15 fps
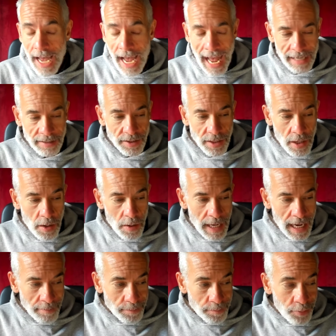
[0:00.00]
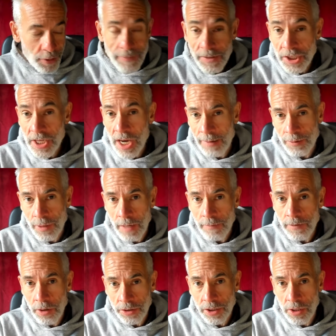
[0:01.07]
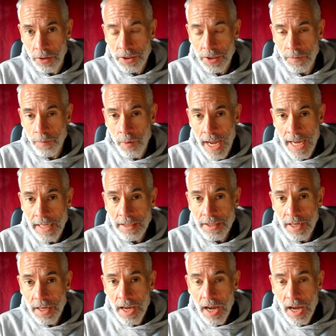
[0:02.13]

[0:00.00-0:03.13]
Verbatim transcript: And in previous times when I've lost lots of weight,